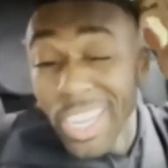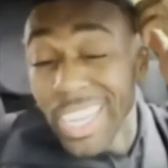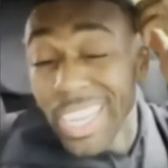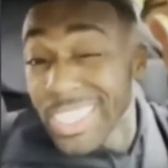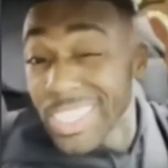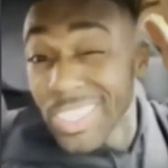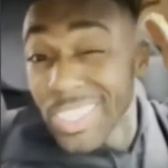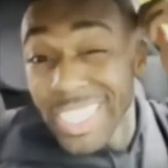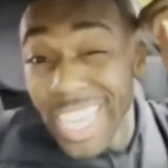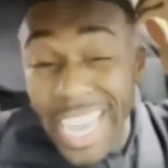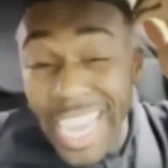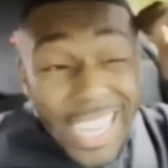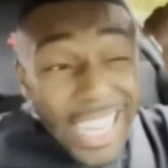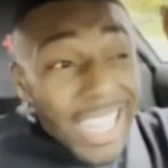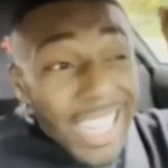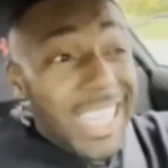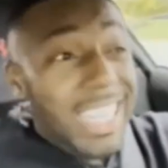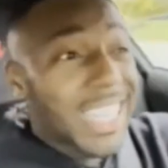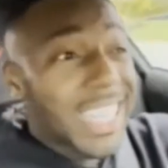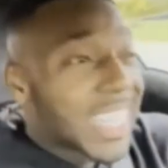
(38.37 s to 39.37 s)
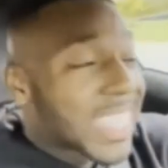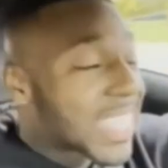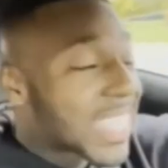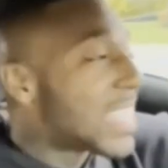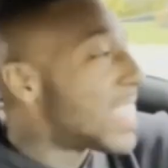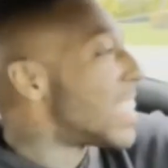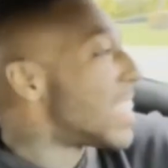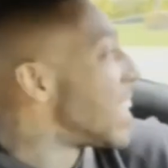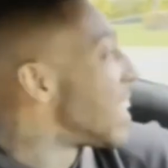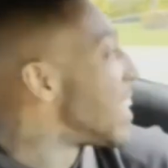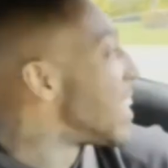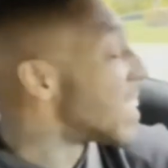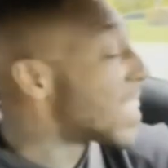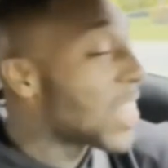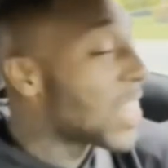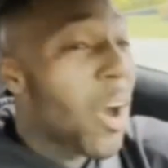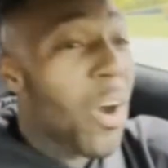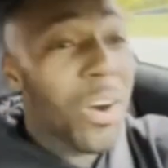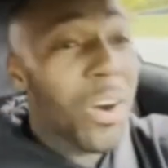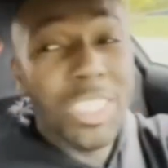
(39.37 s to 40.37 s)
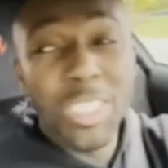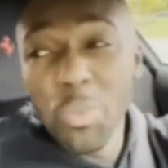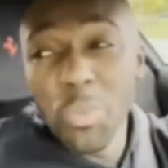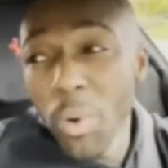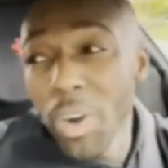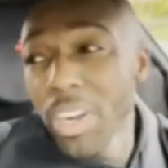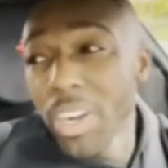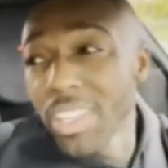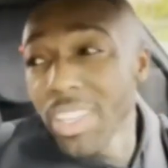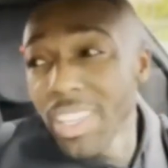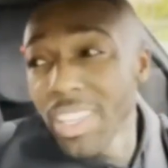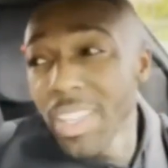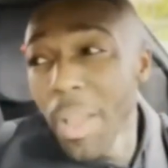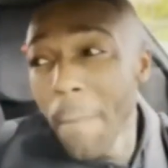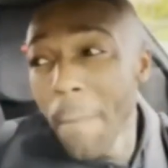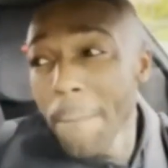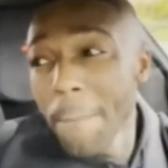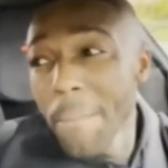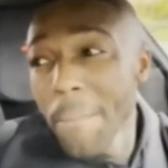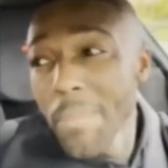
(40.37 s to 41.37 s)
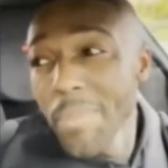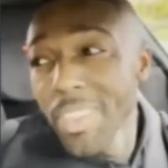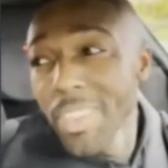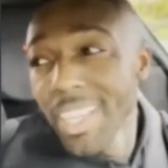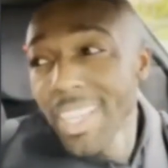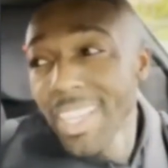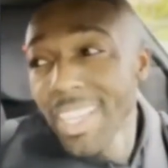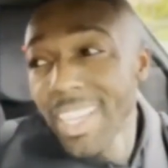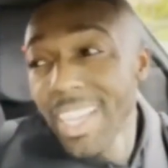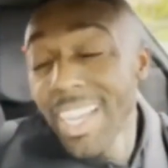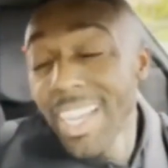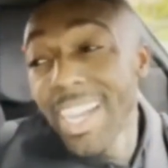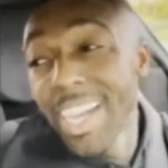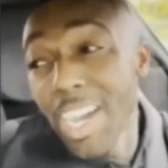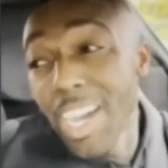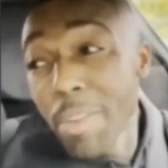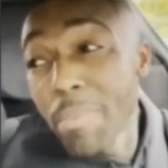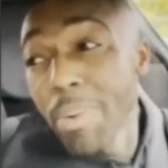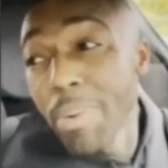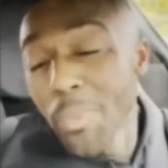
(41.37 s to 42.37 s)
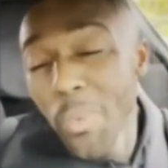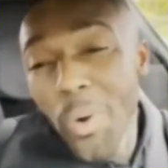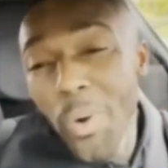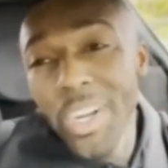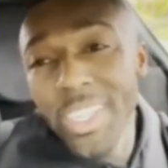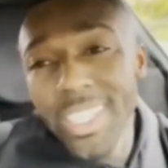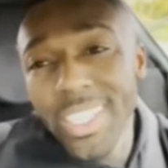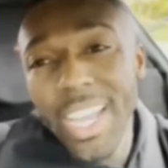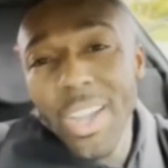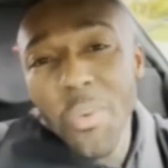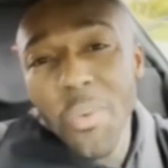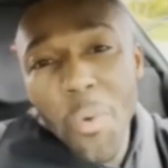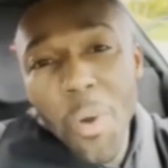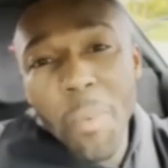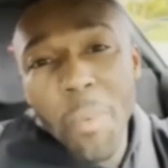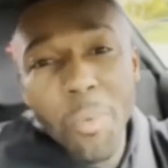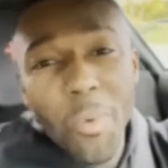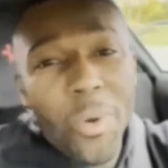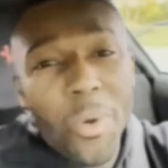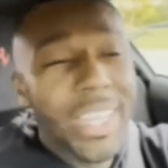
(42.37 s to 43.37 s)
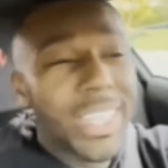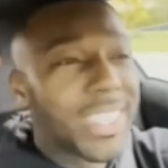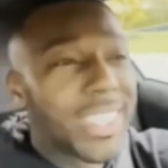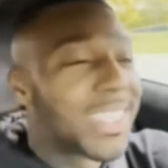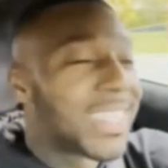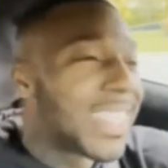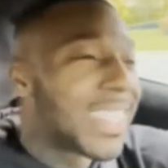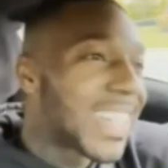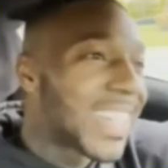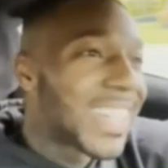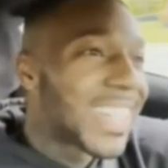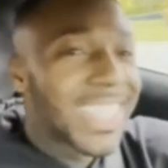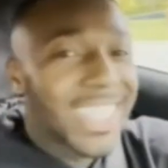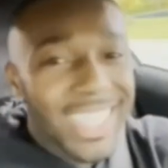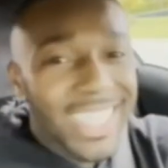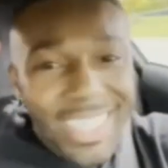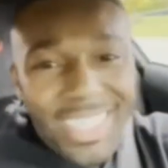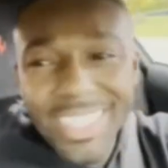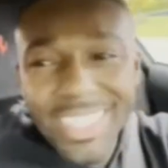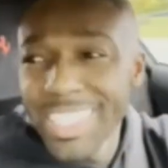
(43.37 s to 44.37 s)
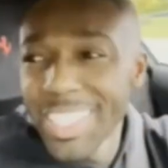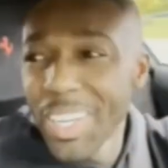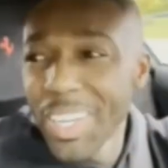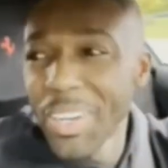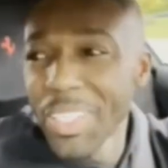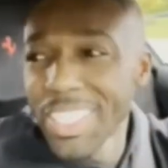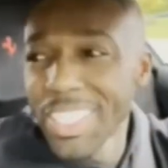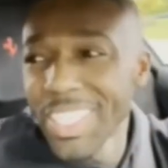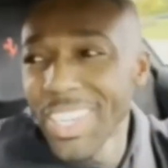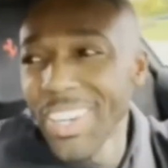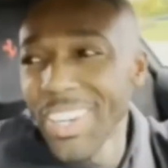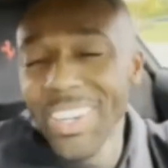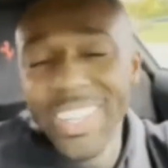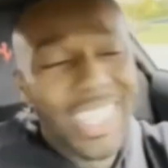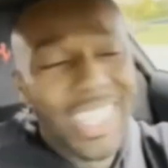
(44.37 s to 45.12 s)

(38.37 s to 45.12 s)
So technically this car is worth, it could have been worth like 1 point, you know, so